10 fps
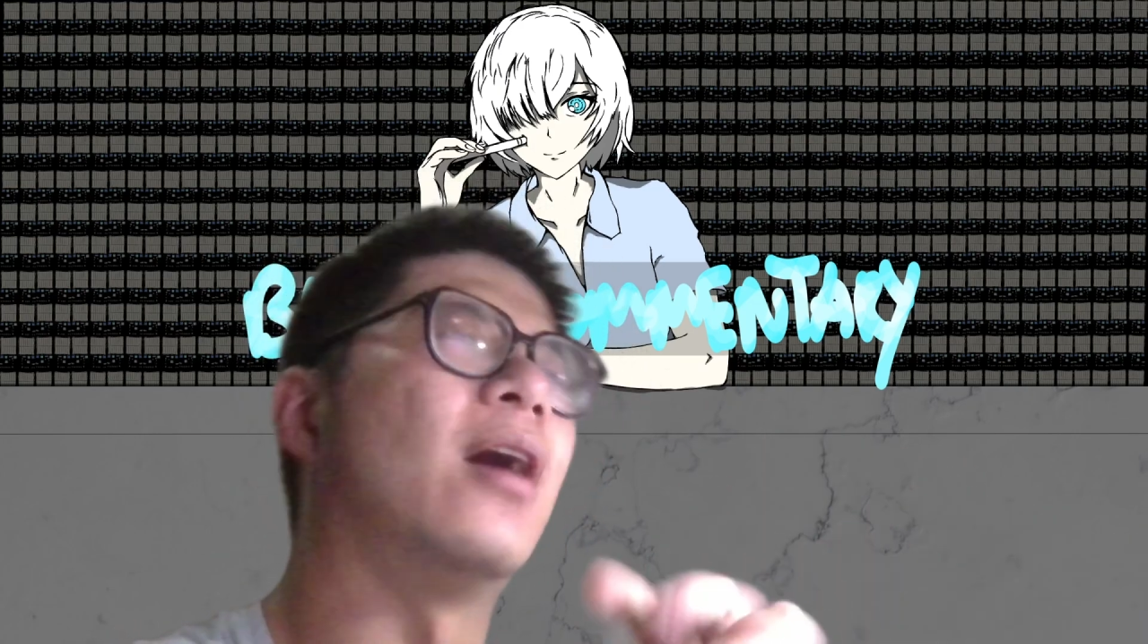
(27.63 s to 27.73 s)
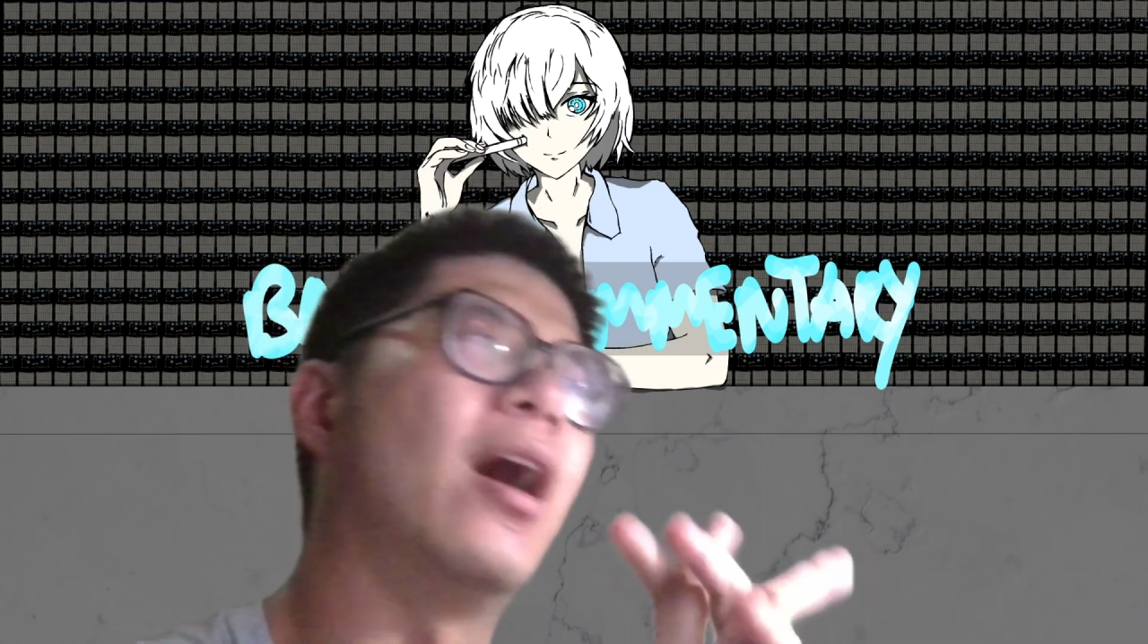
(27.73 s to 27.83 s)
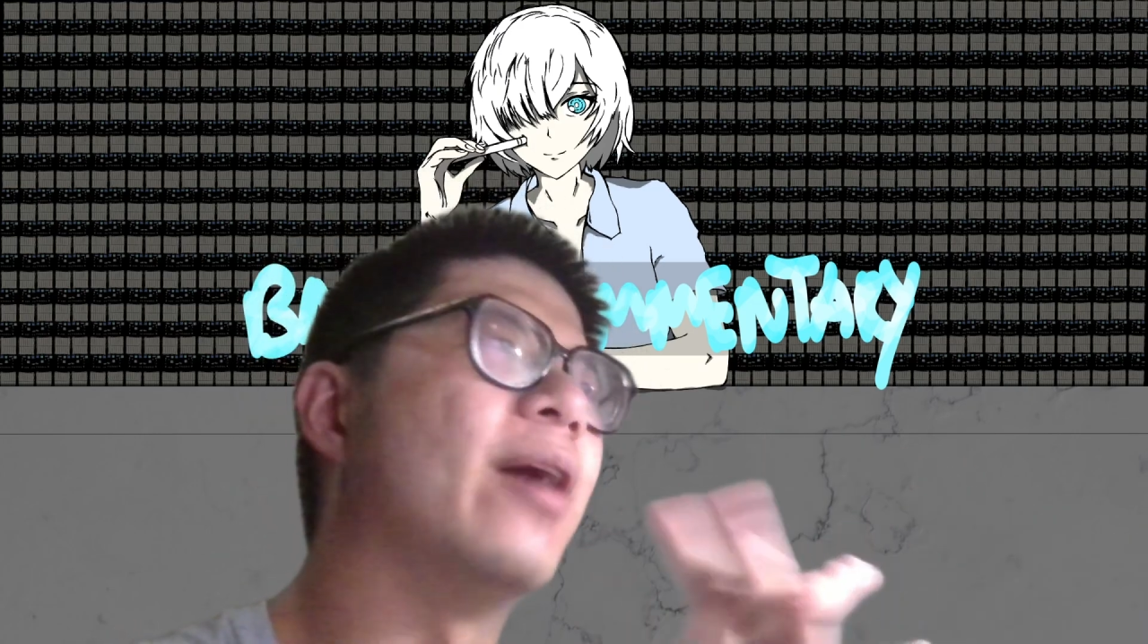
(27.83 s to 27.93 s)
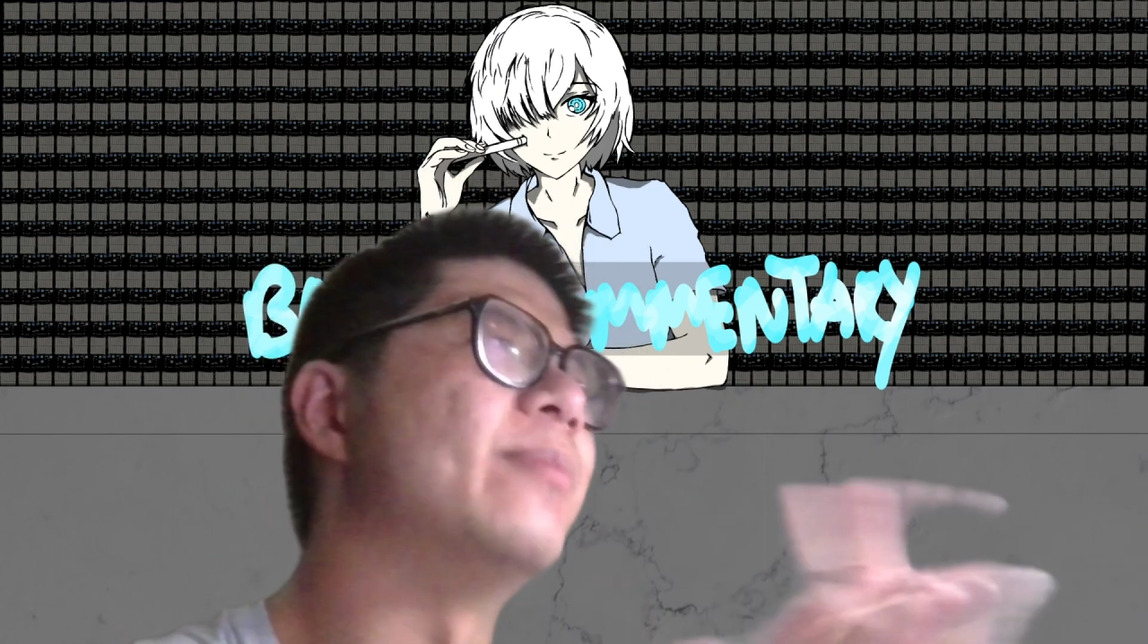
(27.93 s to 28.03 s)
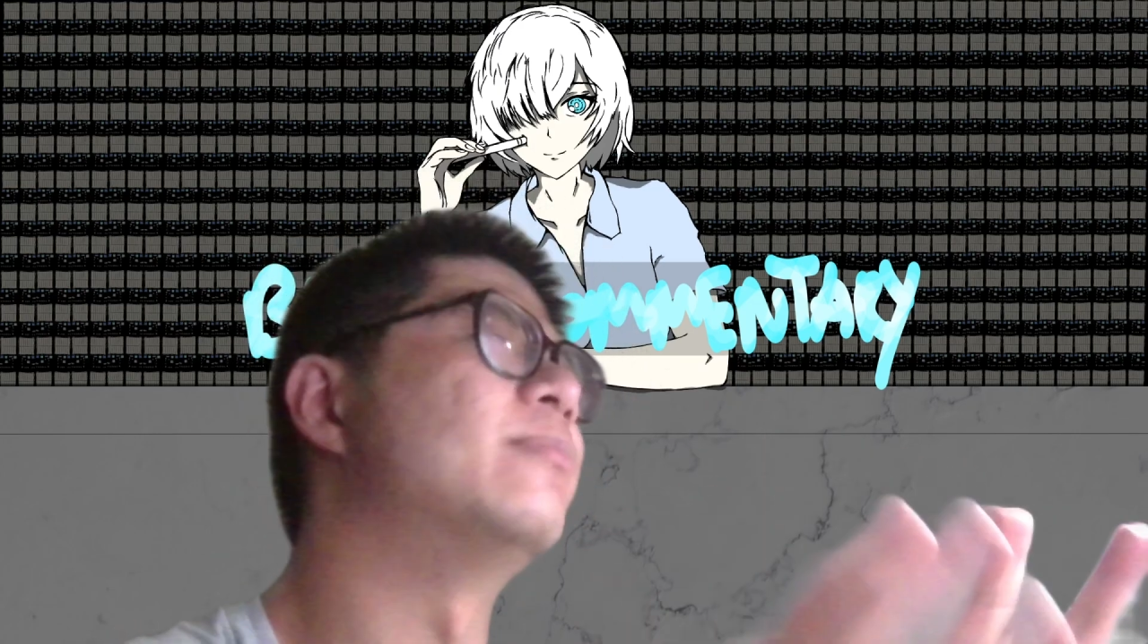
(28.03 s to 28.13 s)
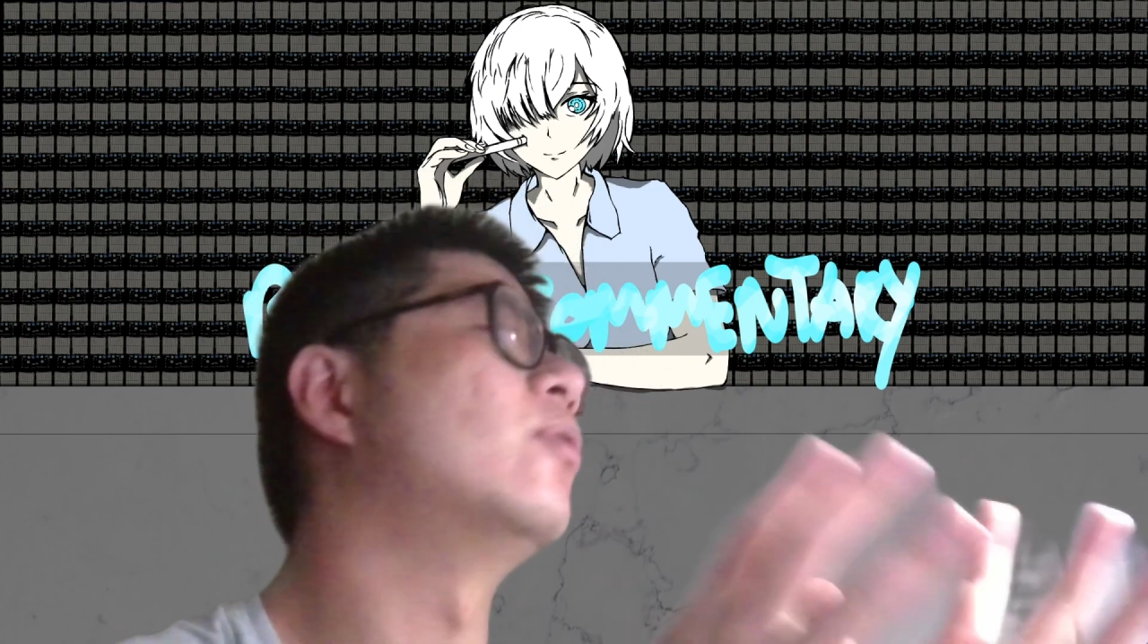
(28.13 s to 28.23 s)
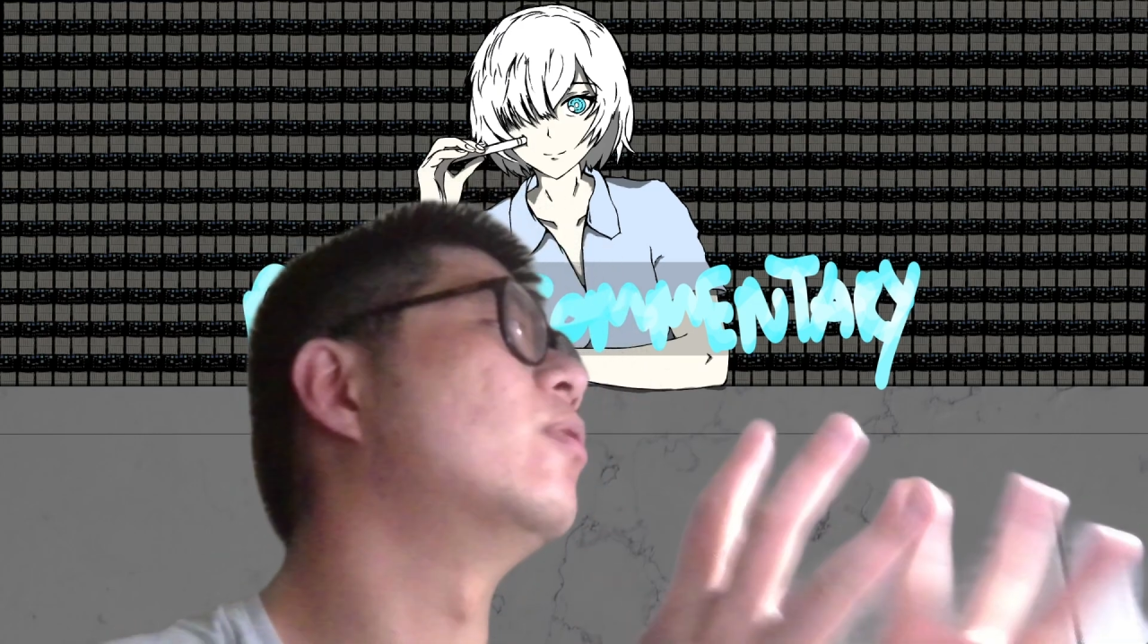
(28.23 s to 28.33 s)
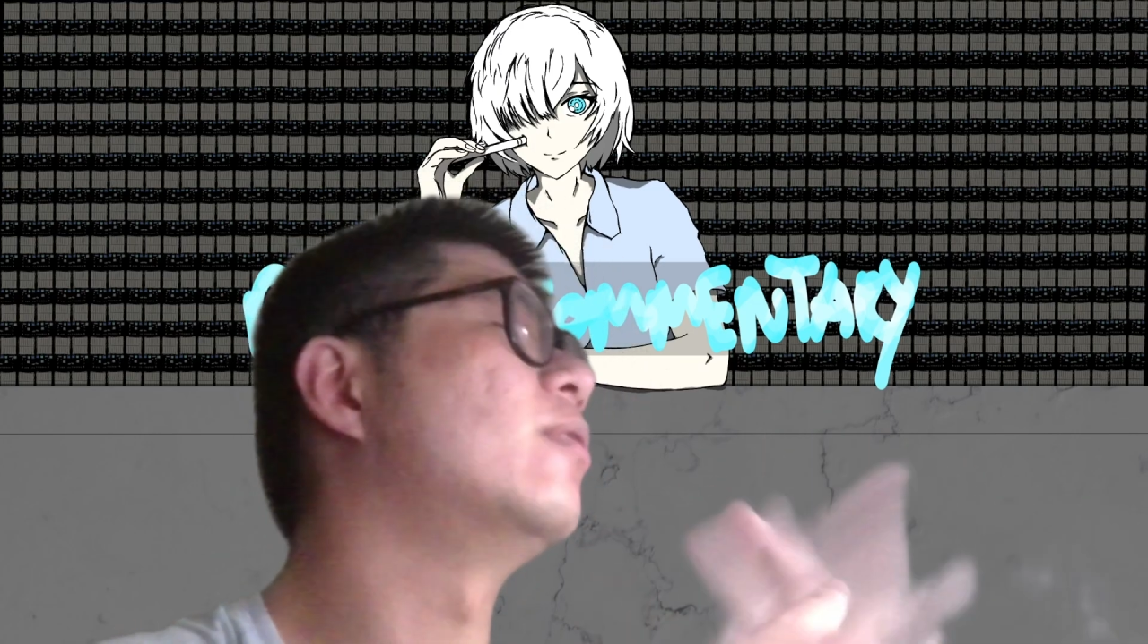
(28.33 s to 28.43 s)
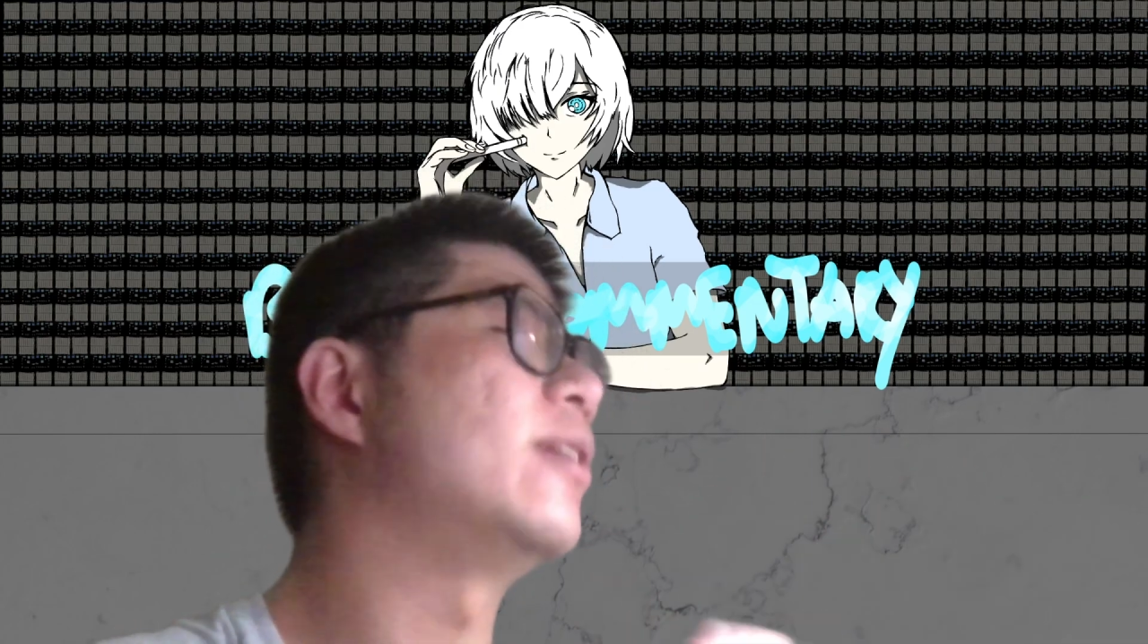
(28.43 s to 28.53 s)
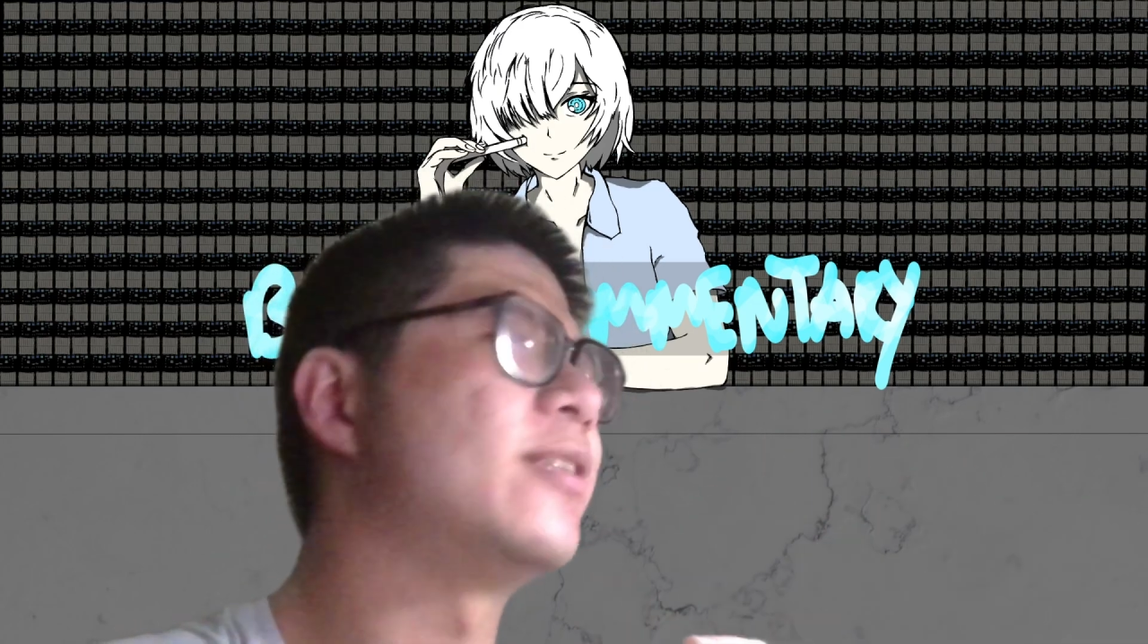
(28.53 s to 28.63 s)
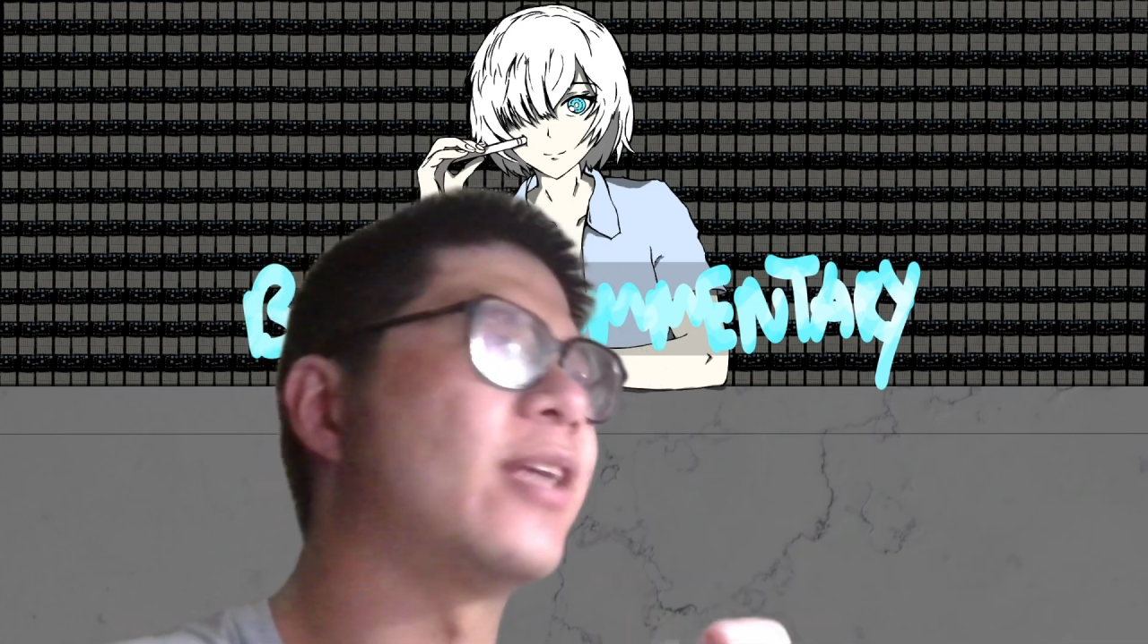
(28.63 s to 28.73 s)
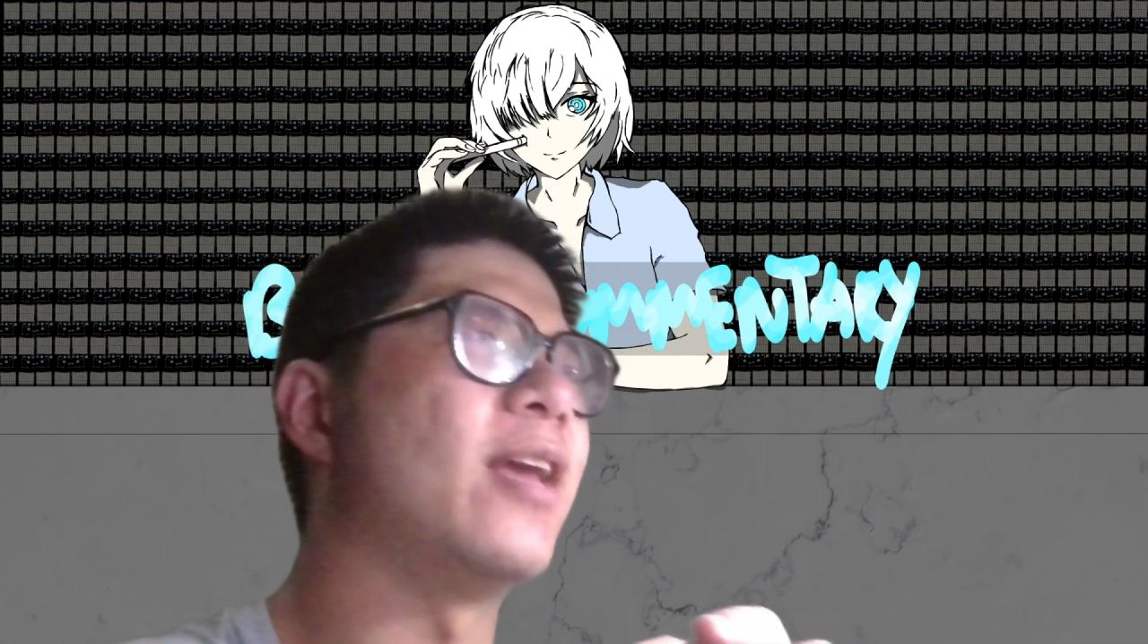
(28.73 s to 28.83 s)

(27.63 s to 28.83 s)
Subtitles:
I'm always